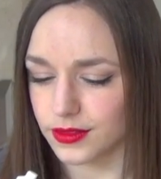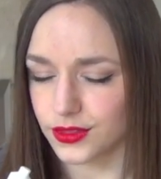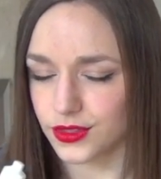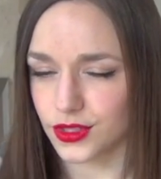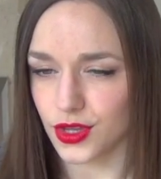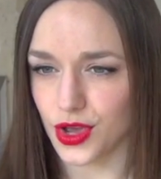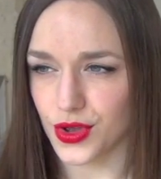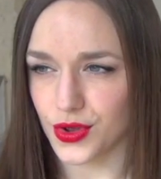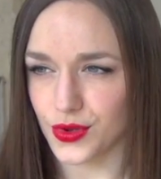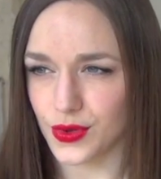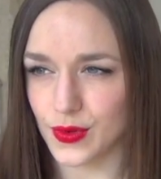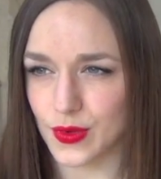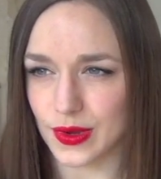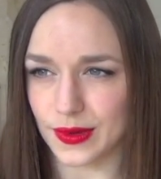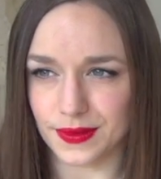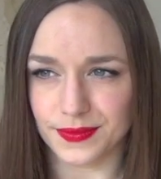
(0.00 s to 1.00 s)

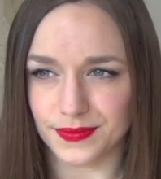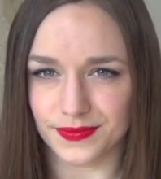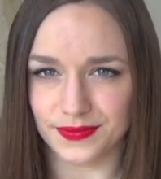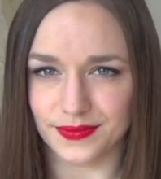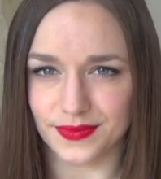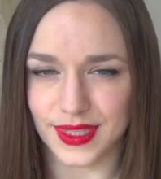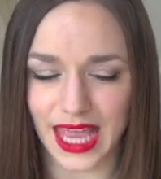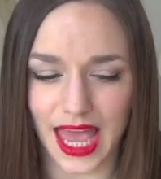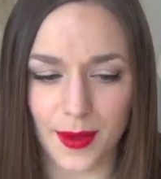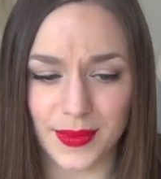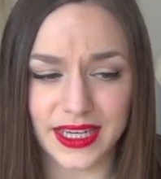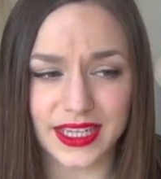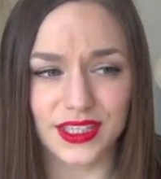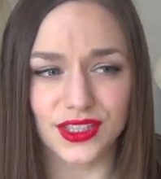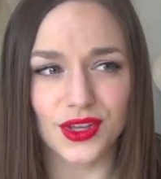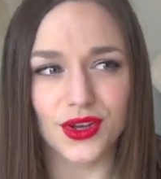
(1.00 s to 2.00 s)
So, yeah, I
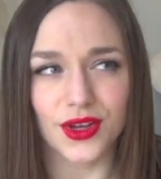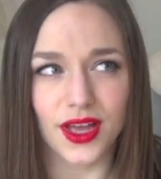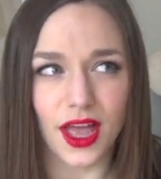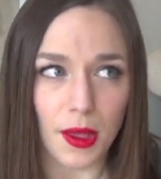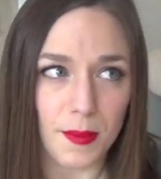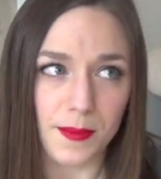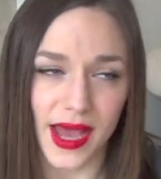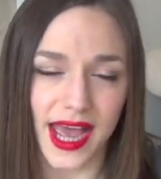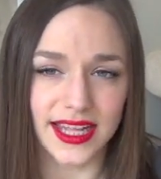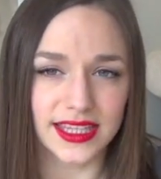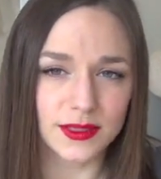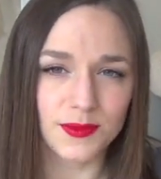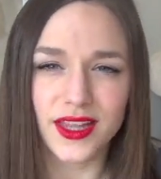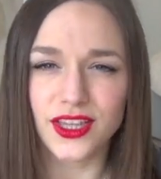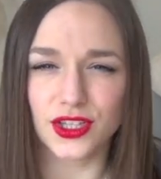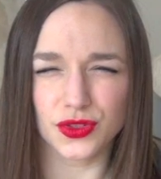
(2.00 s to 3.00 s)
mean, it's not a bad
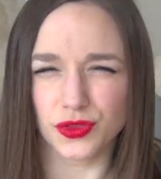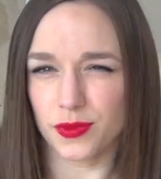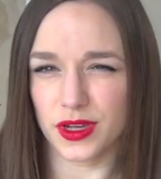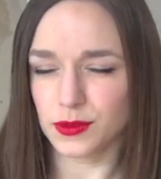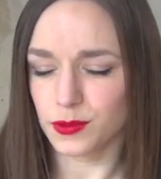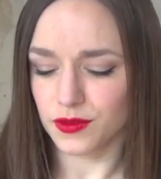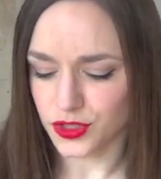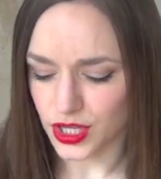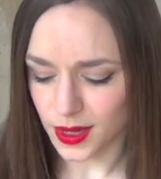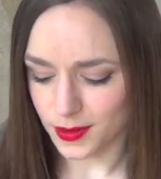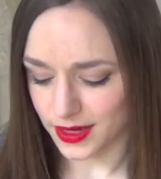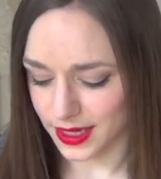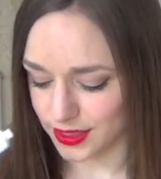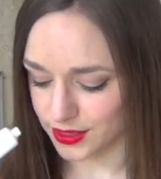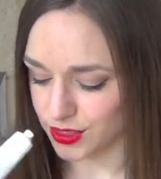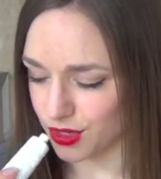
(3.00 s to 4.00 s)
smell, it just reminds me of
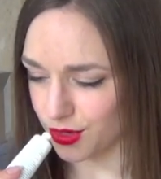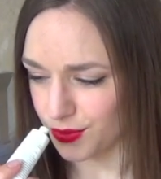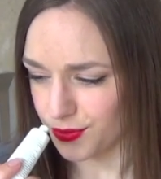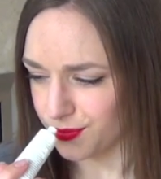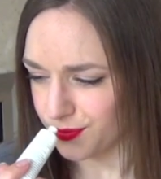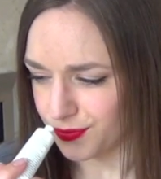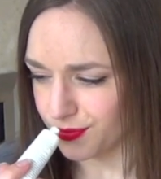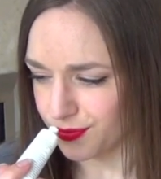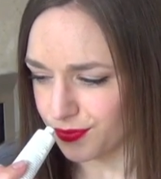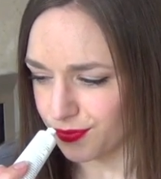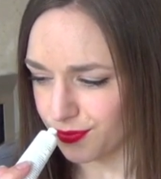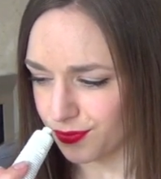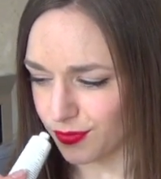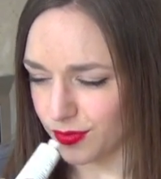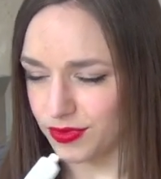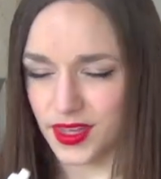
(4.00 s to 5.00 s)
Germolene. So
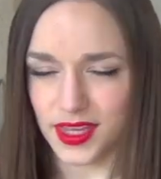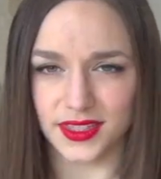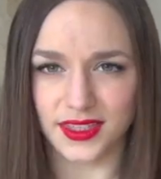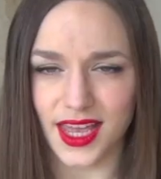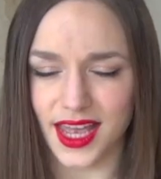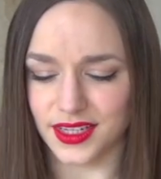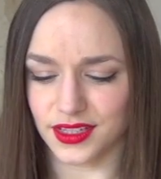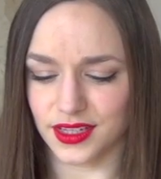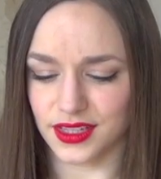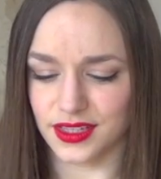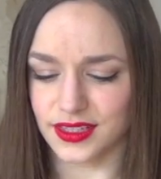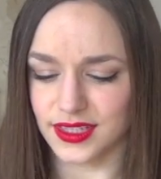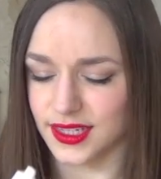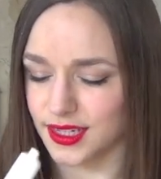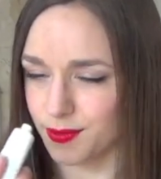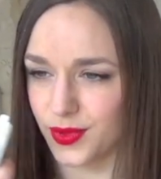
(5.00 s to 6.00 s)
there's that to
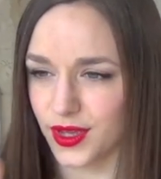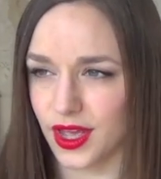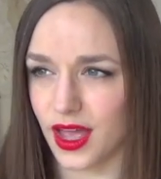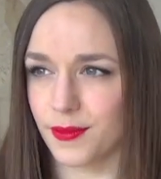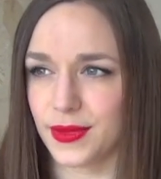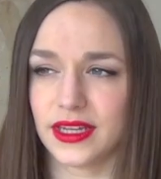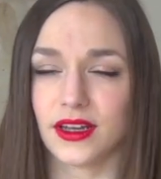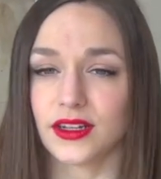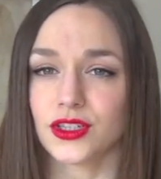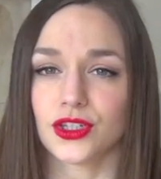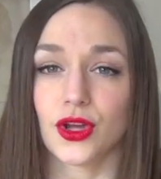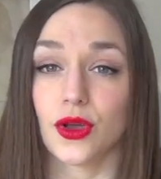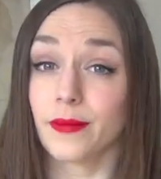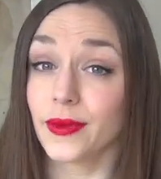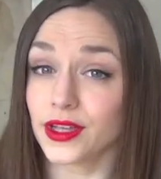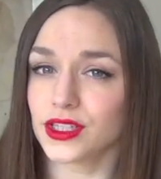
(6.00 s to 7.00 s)
consider. But, I mean, I don't
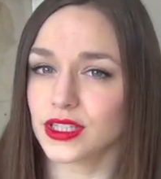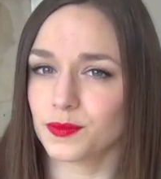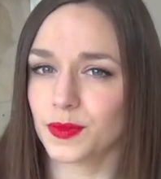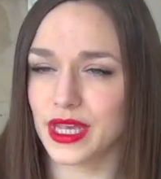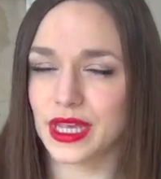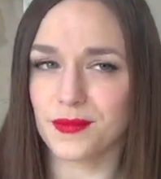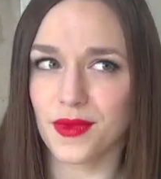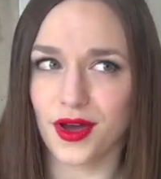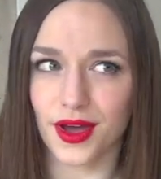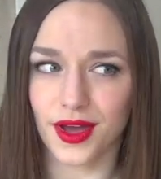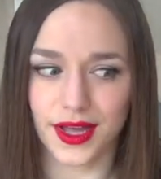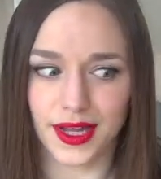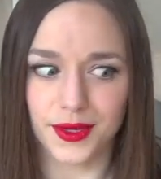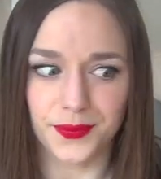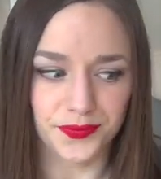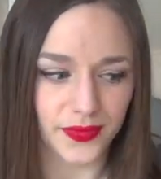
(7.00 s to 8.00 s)
know, it might just be
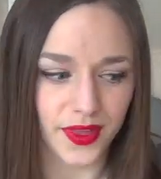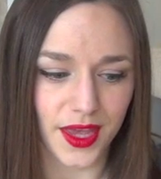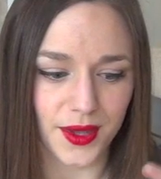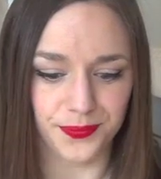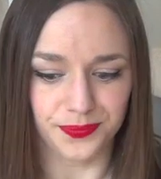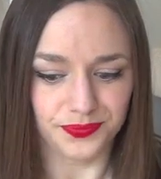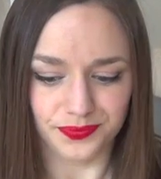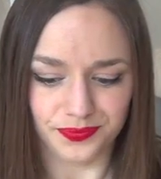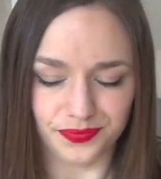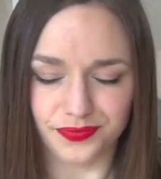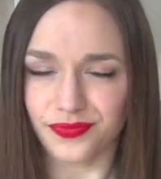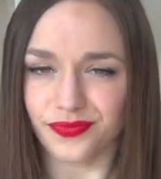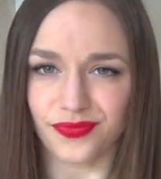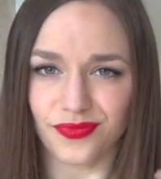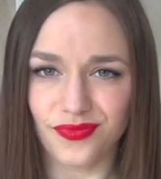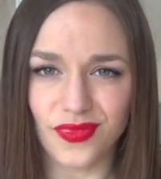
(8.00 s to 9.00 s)
my
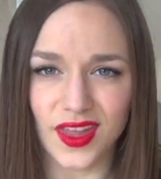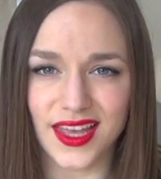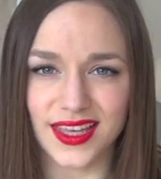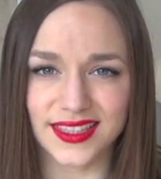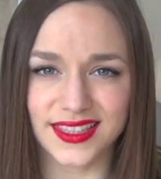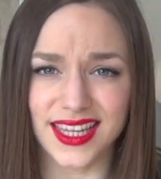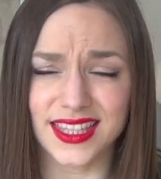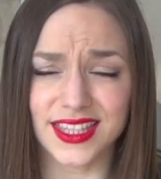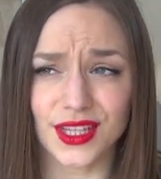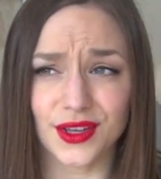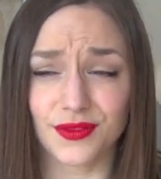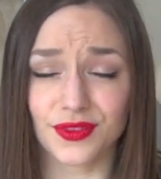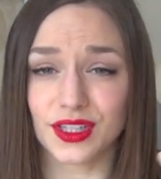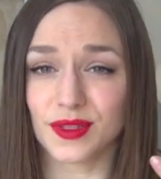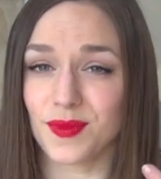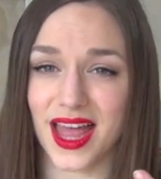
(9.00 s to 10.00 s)
sense
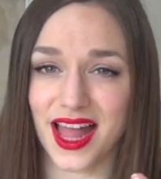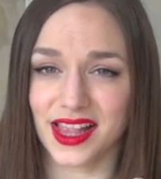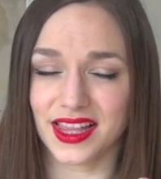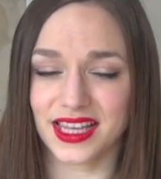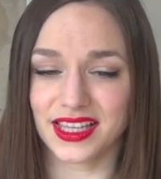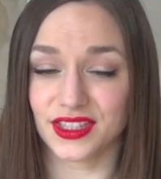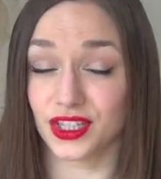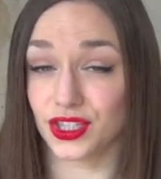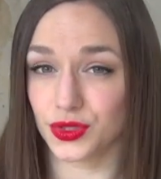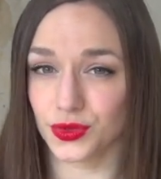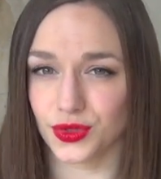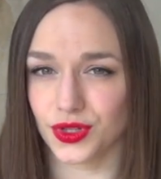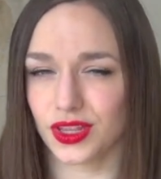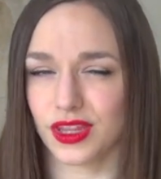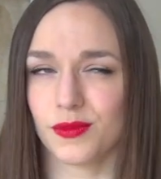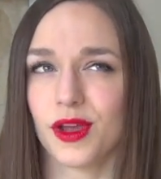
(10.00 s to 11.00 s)
of smell is
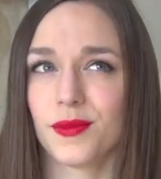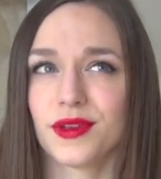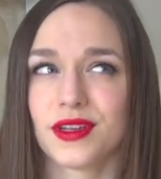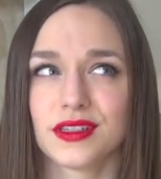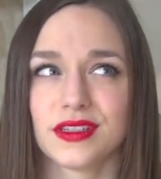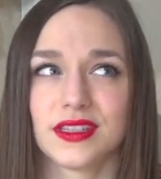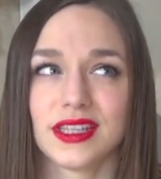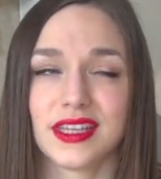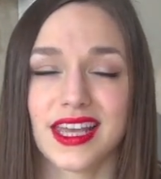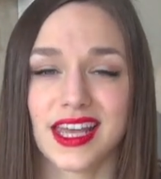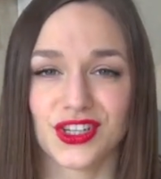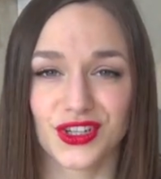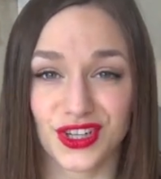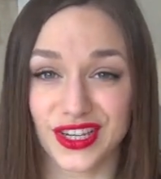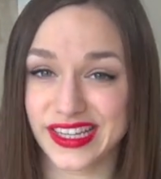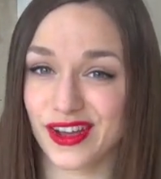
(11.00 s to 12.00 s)
distorted at the moment because, in
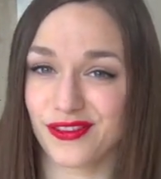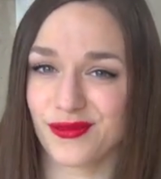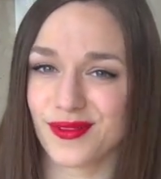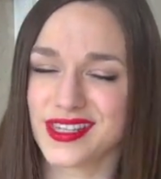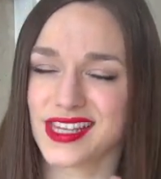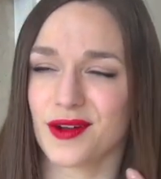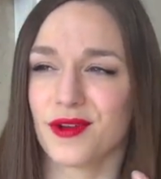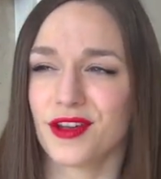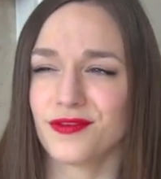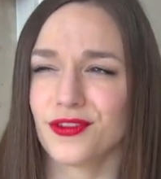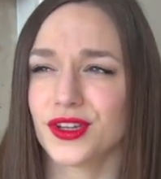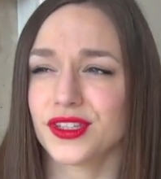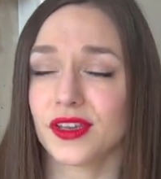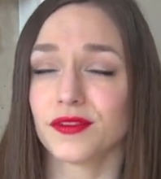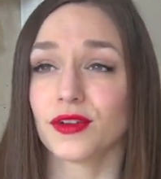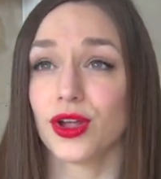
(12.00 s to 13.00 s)
case you couldn't tell from the sound of my
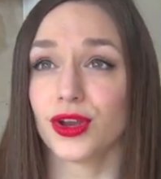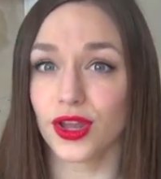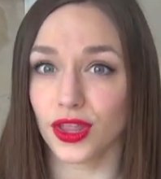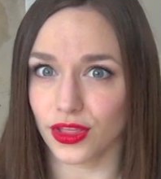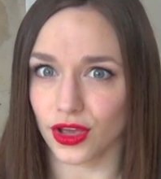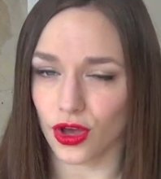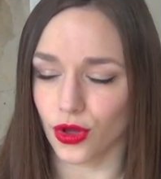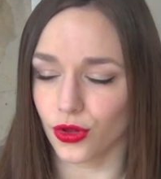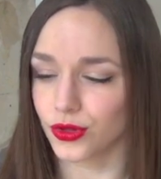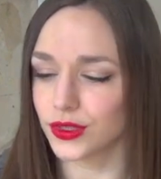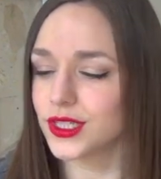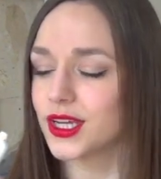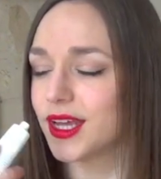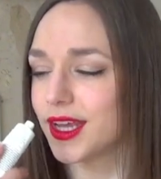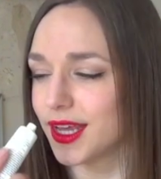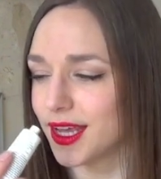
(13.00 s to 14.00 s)
voice, I've got another cold.